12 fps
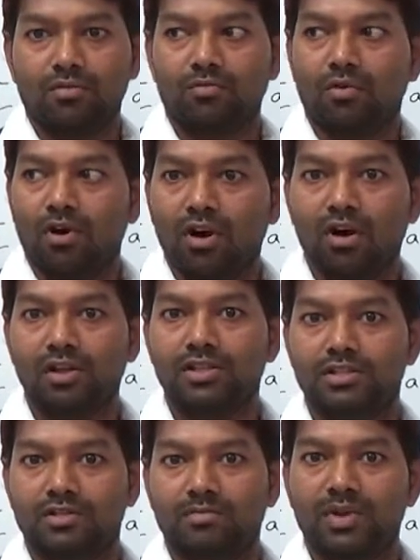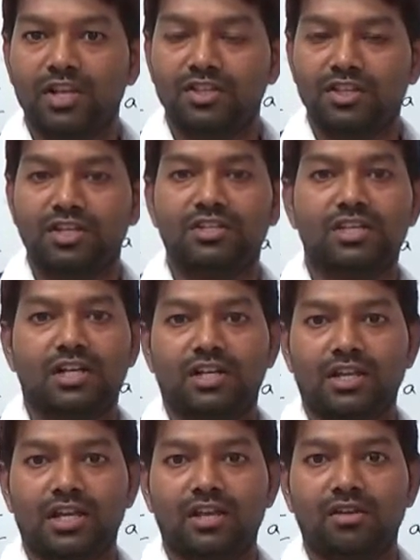Walls, many things are
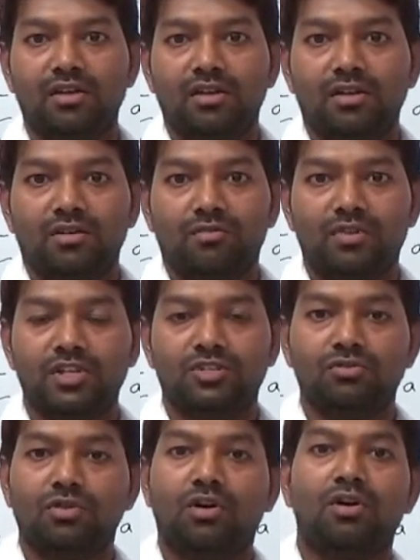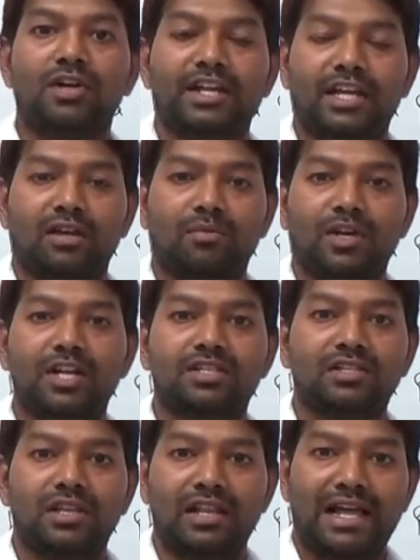there which do not
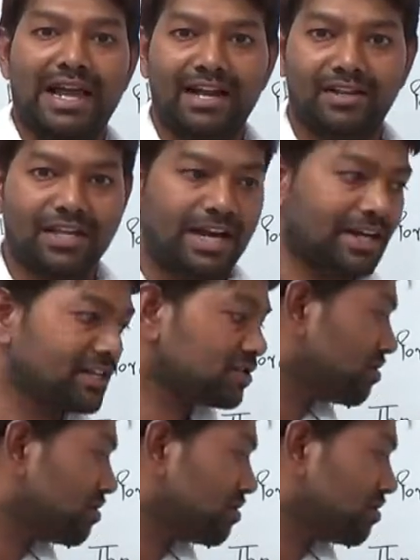emit light. That is